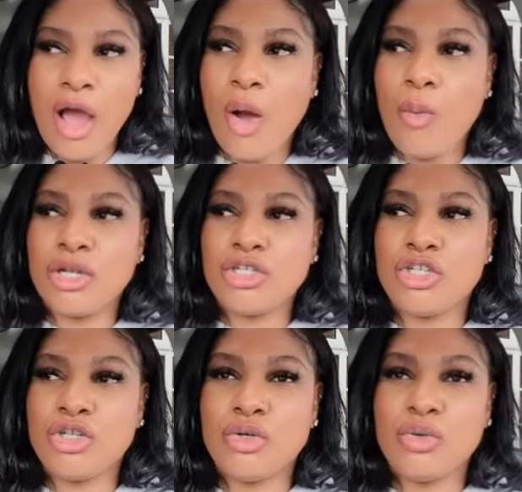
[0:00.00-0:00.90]
I want
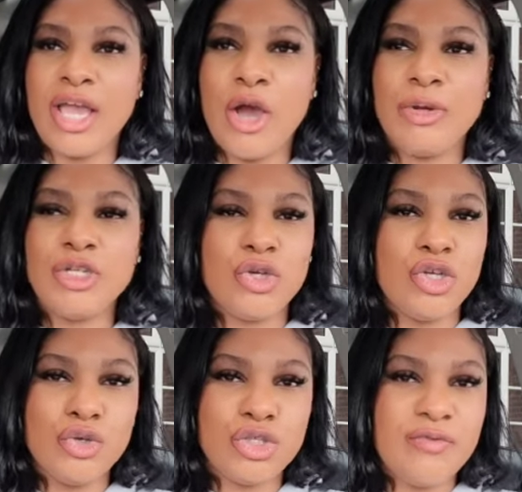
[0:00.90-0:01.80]
to get up and do a
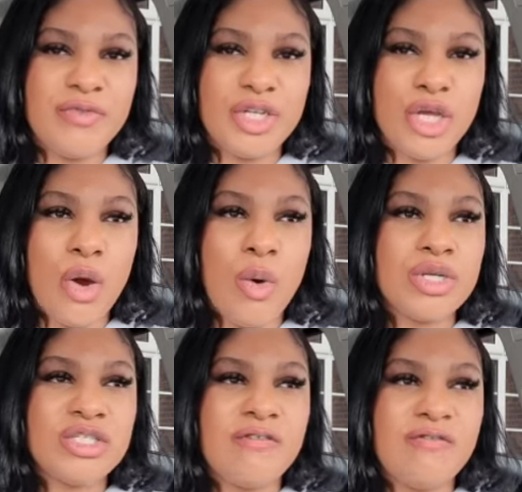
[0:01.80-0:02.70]
YouTube video. I
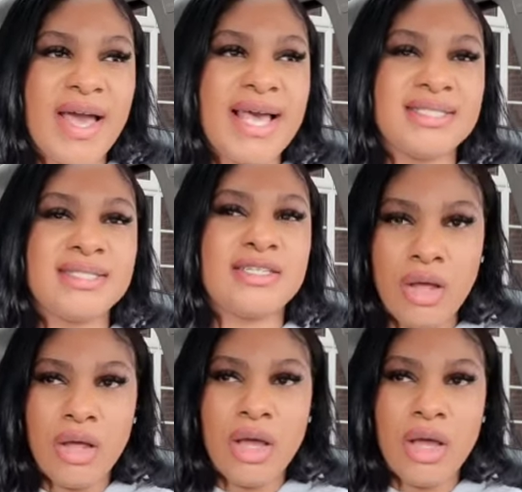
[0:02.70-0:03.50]
want to fast.